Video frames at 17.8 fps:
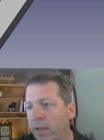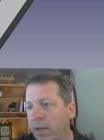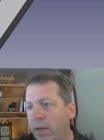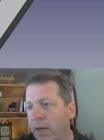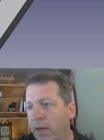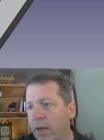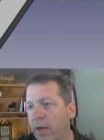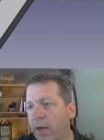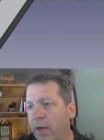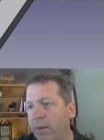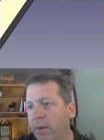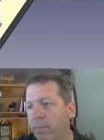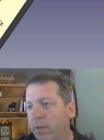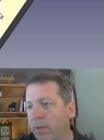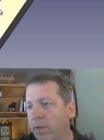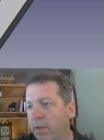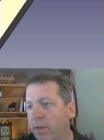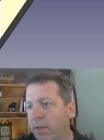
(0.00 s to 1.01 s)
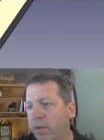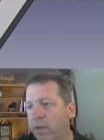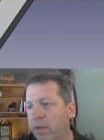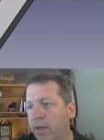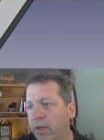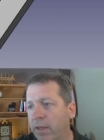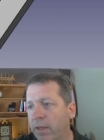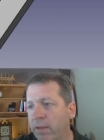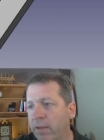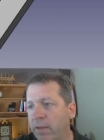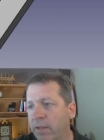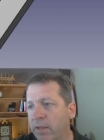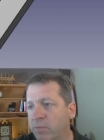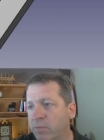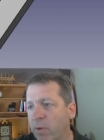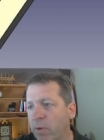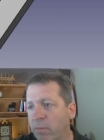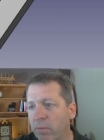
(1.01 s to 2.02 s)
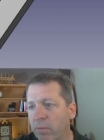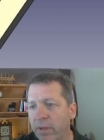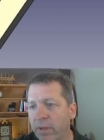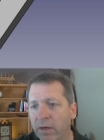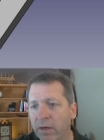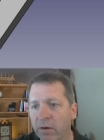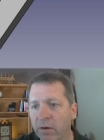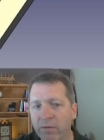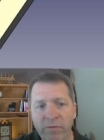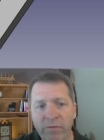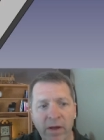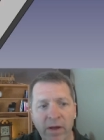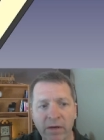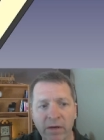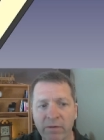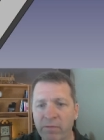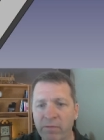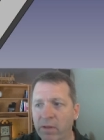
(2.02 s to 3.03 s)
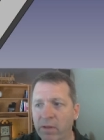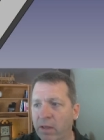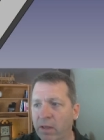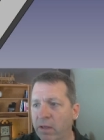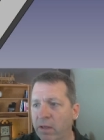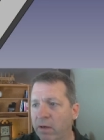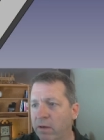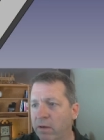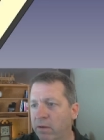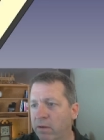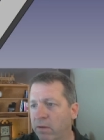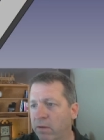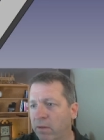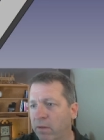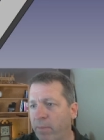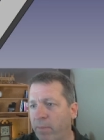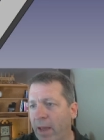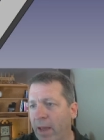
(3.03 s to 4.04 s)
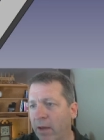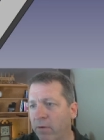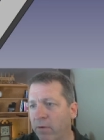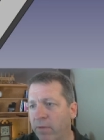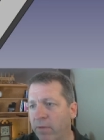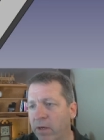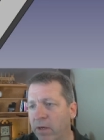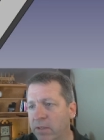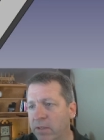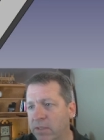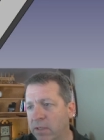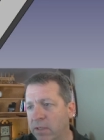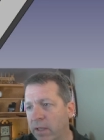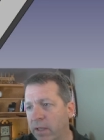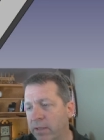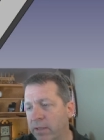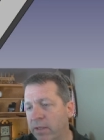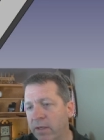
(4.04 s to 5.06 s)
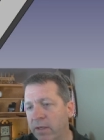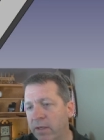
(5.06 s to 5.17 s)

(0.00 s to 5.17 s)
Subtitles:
that's probably an artifact of the pattern that it's selected.